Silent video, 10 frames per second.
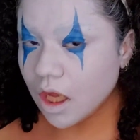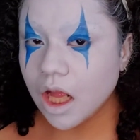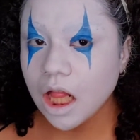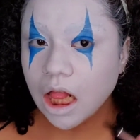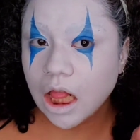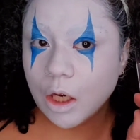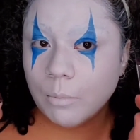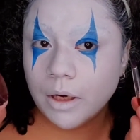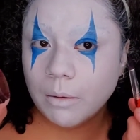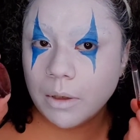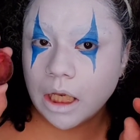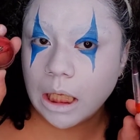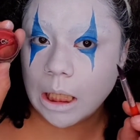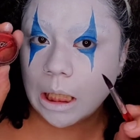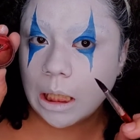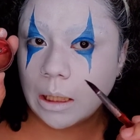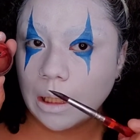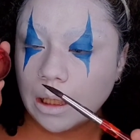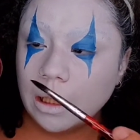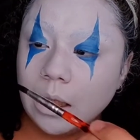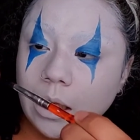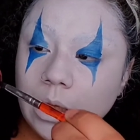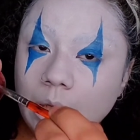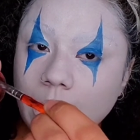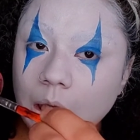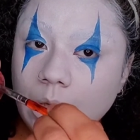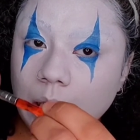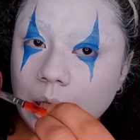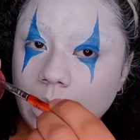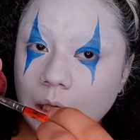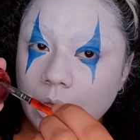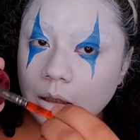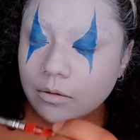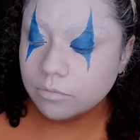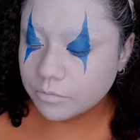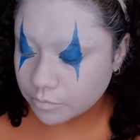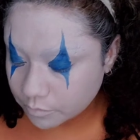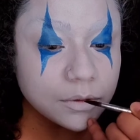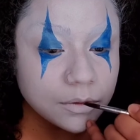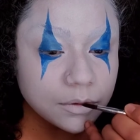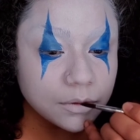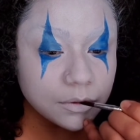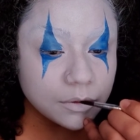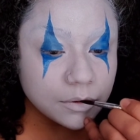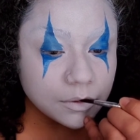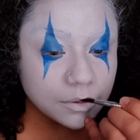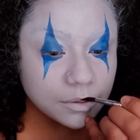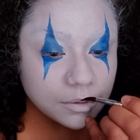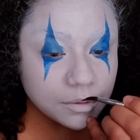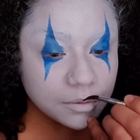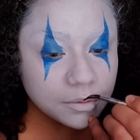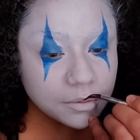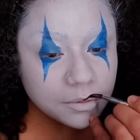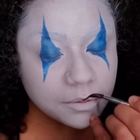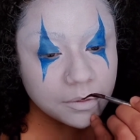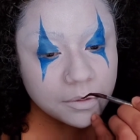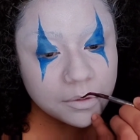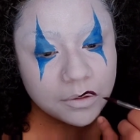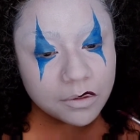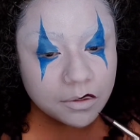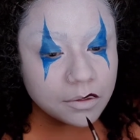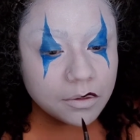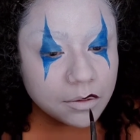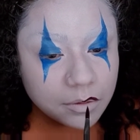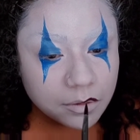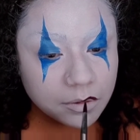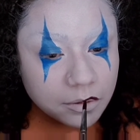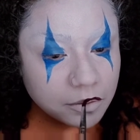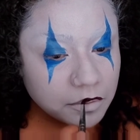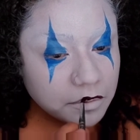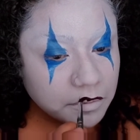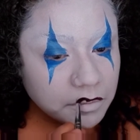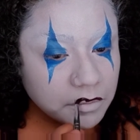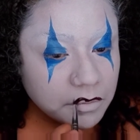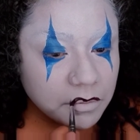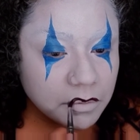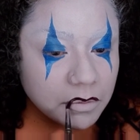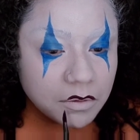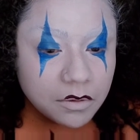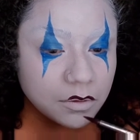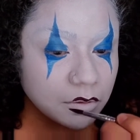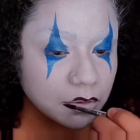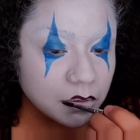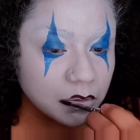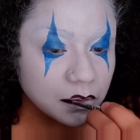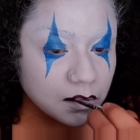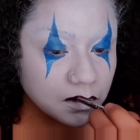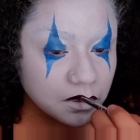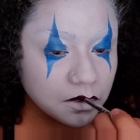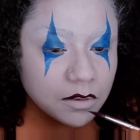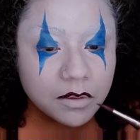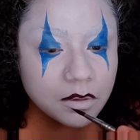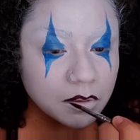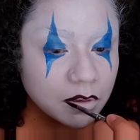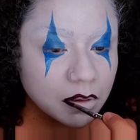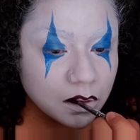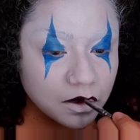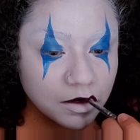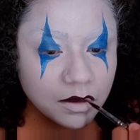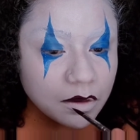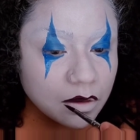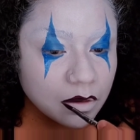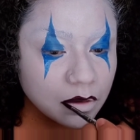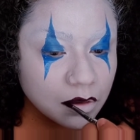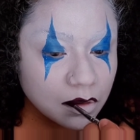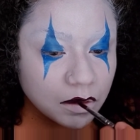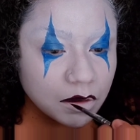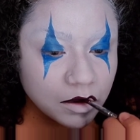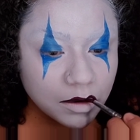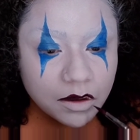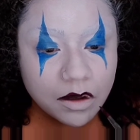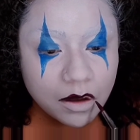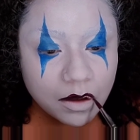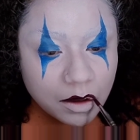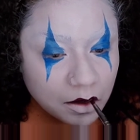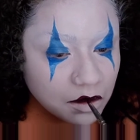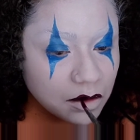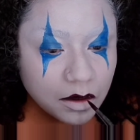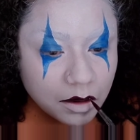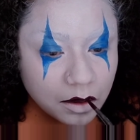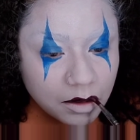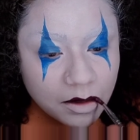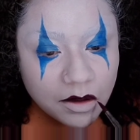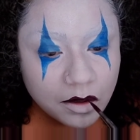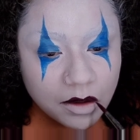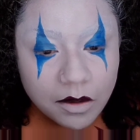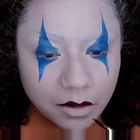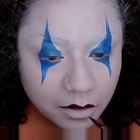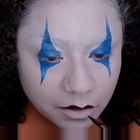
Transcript: bloody red. So my paint wasn't that bloody looking, so I added some black paint into it and mixed it up a little bit. Then I painted my lips.